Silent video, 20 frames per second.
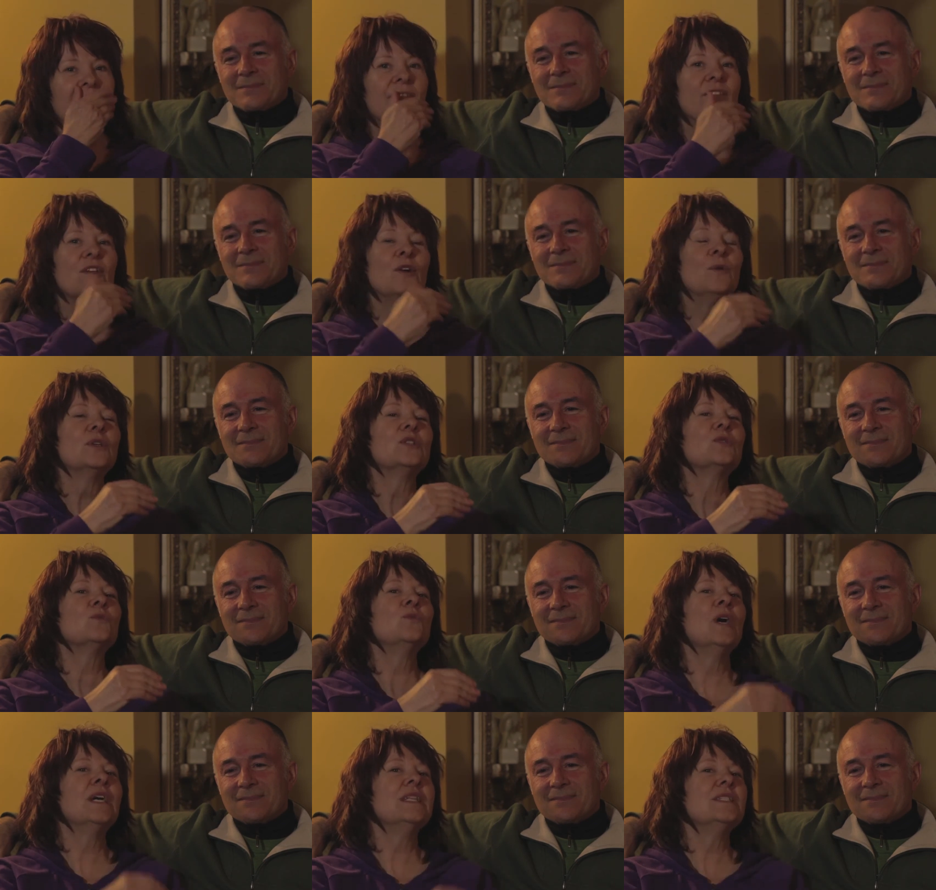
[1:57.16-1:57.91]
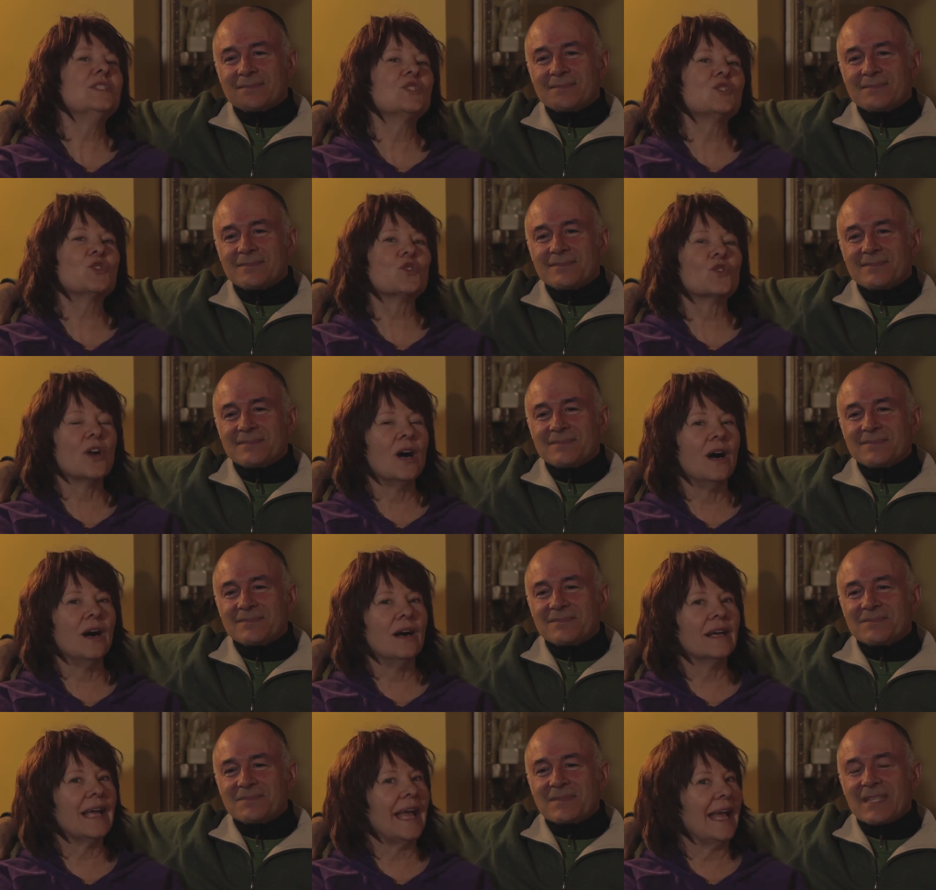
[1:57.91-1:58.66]
Speaker 1: there was one
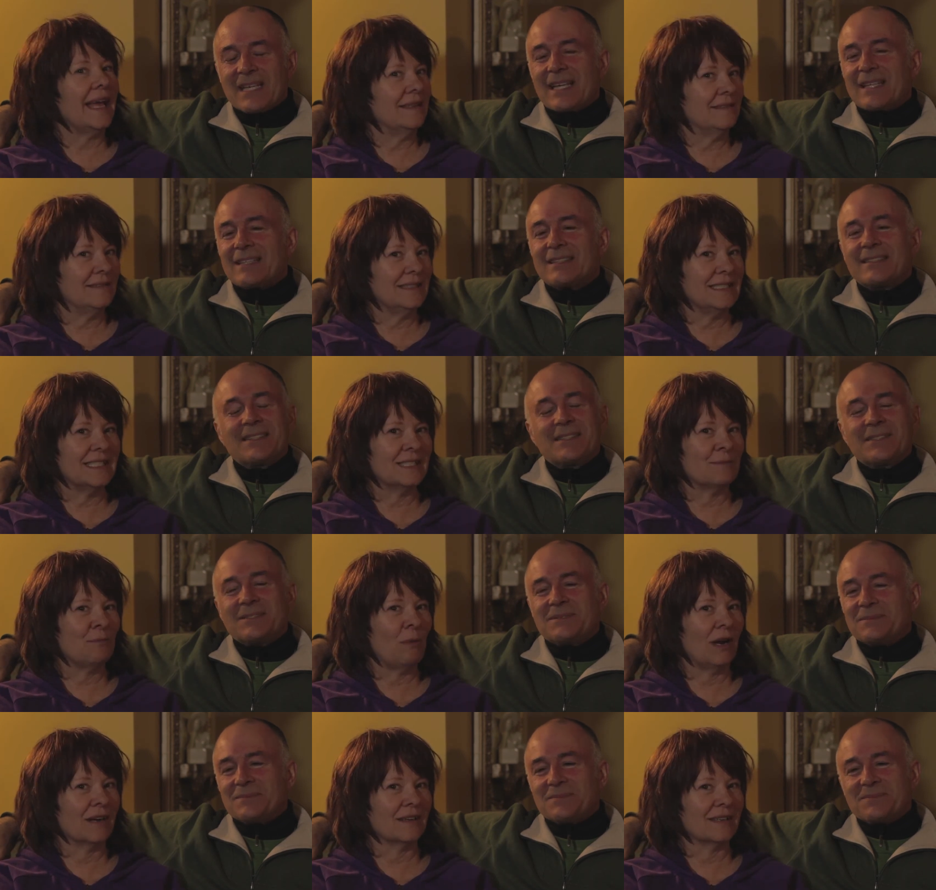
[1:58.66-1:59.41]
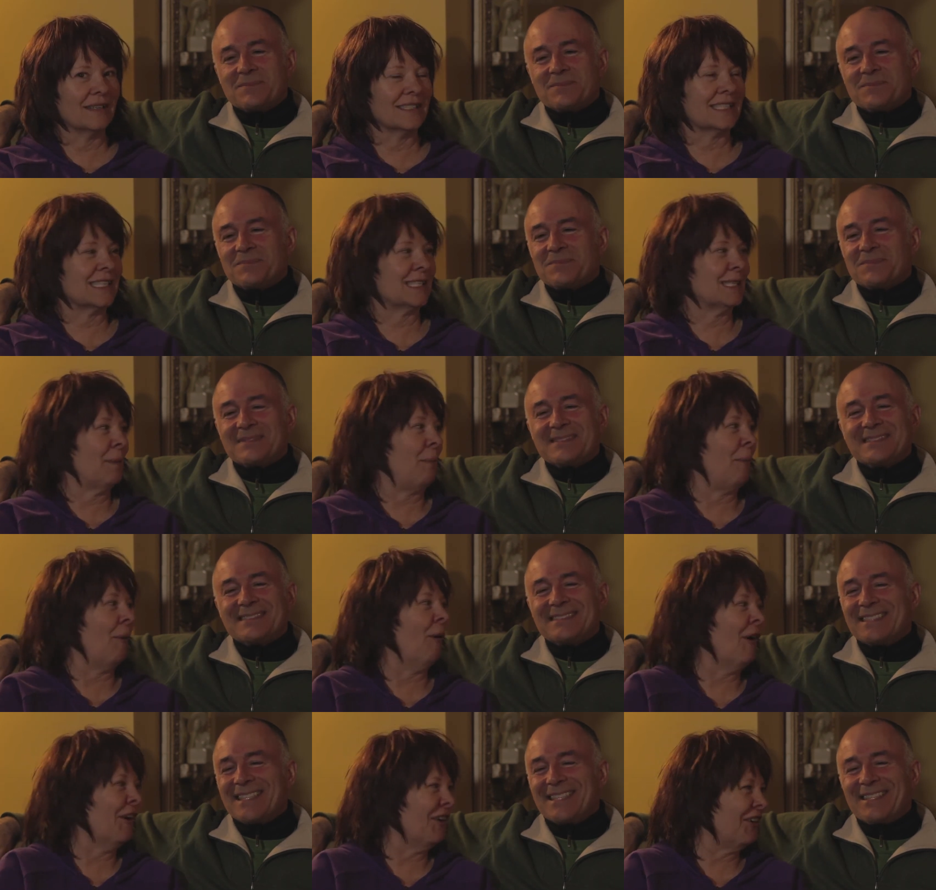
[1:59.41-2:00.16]
strong anti Sparta no.
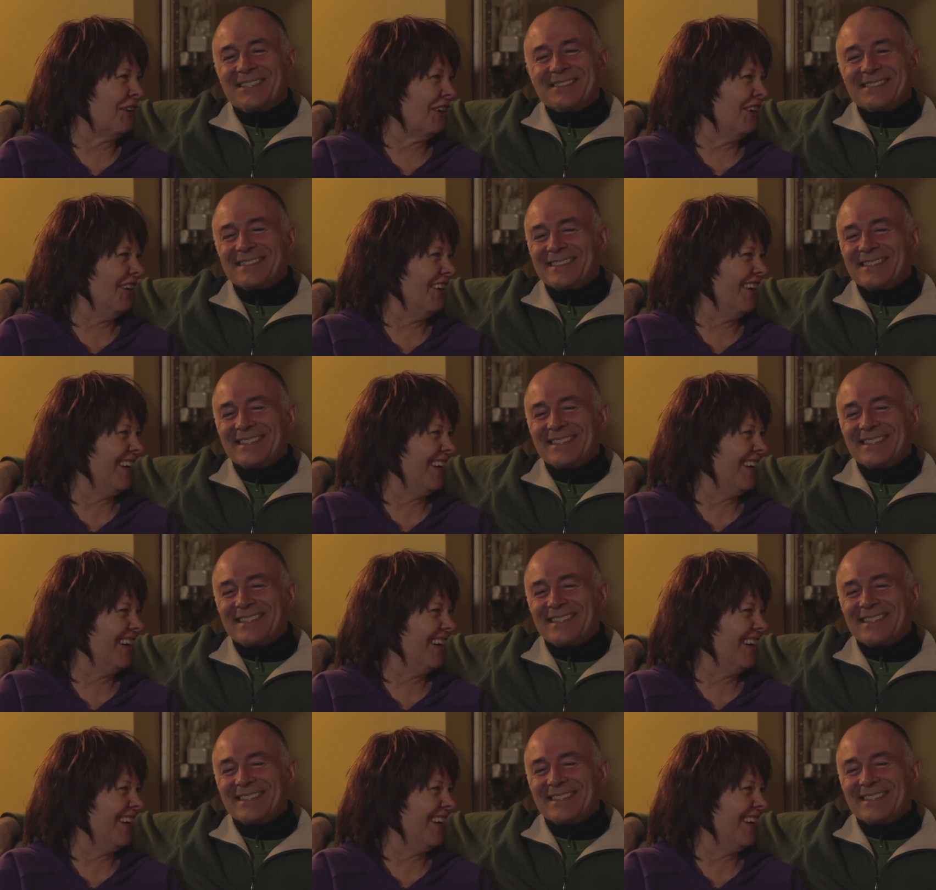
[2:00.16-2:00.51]
supporter.